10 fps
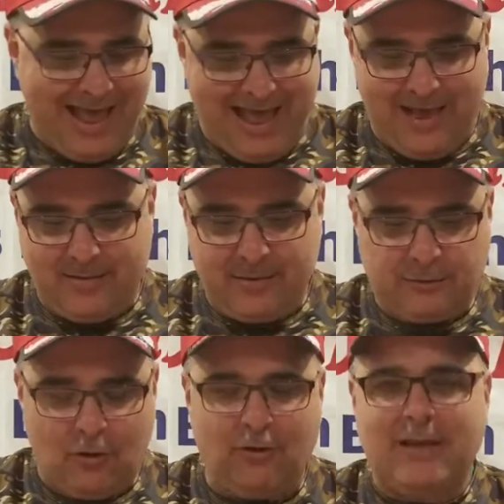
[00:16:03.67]
And the
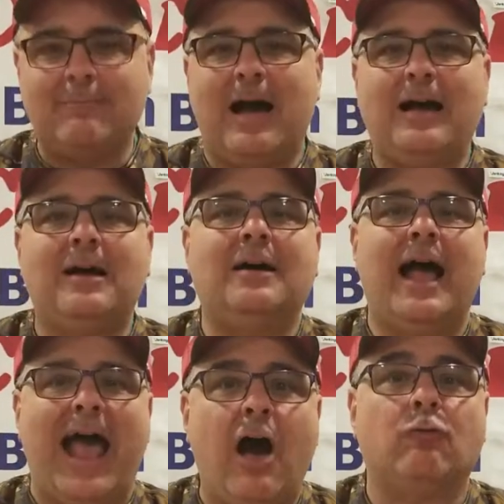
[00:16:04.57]
Tony Maja
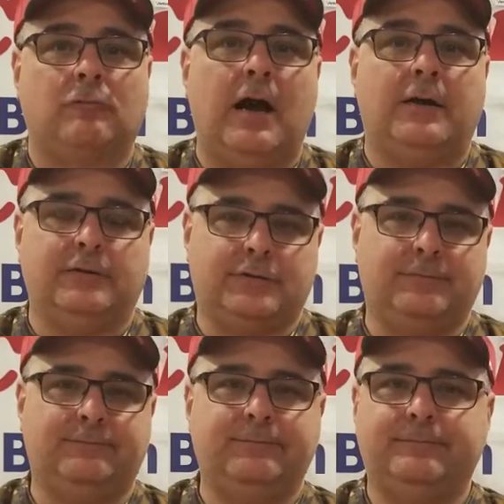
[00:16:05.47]
Outrodders,
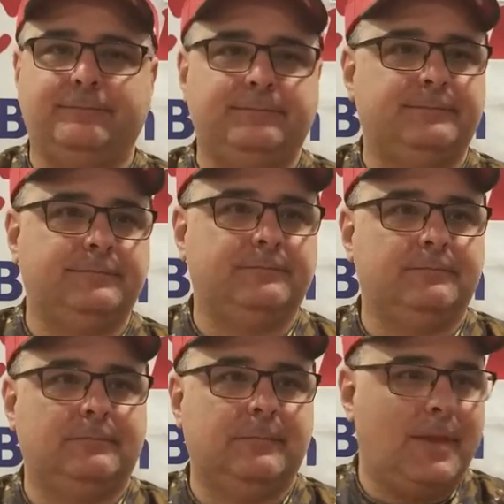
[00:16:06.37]

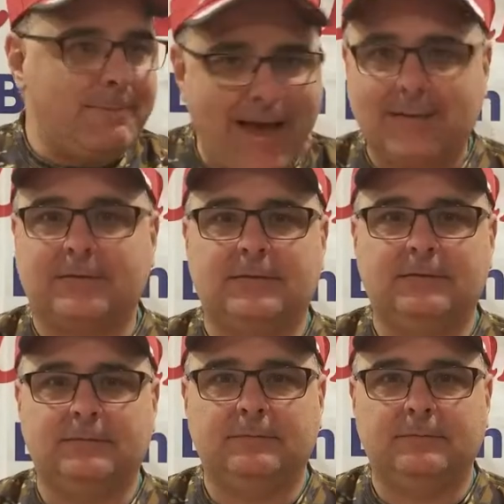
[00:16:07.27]
the best.
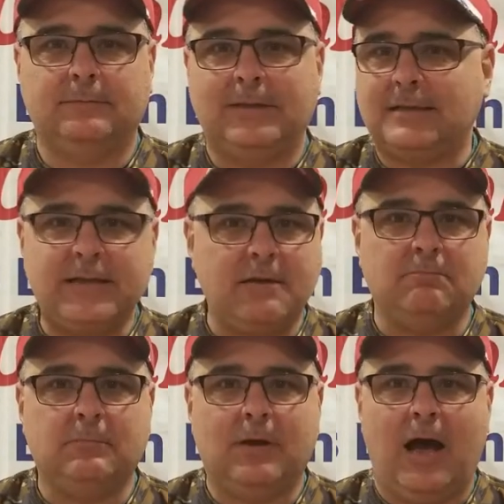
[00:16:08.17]
That's
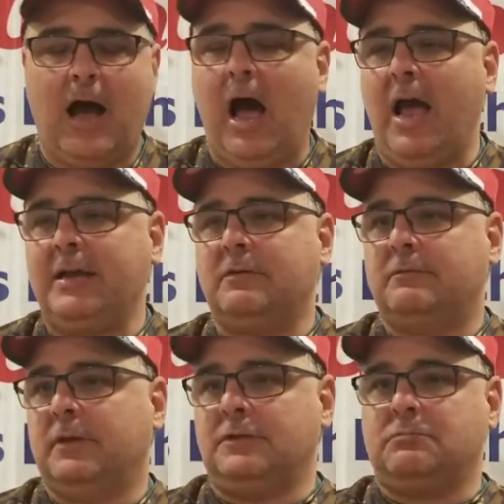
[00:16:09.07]
it.
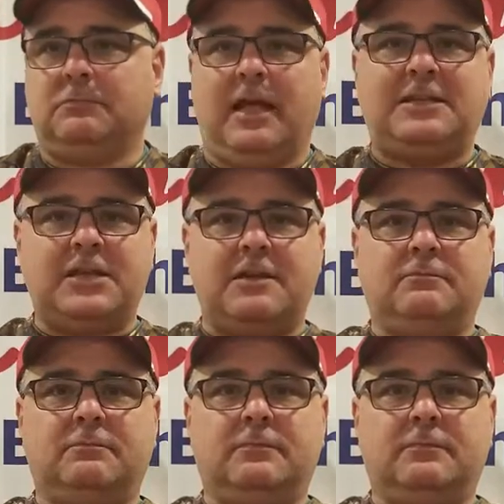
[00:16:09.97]
That's it.